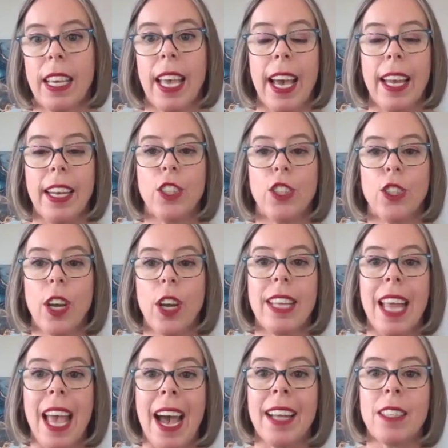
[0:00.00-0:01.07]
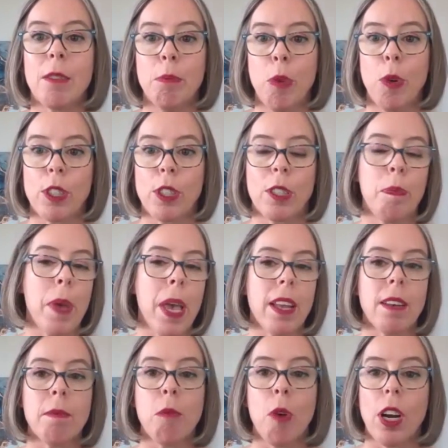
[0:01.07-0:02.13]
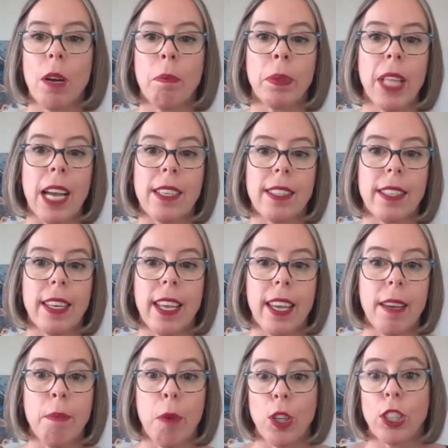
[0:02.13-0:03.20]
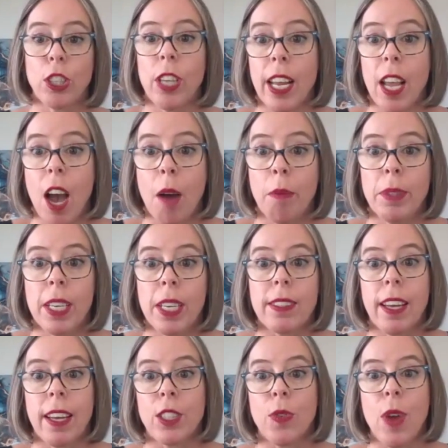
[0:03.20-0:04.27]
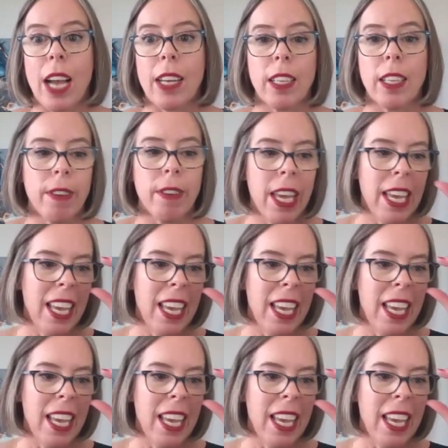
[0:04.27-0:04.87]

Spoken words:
And it just adds more spin, more complexity, more shiny objects get attractive.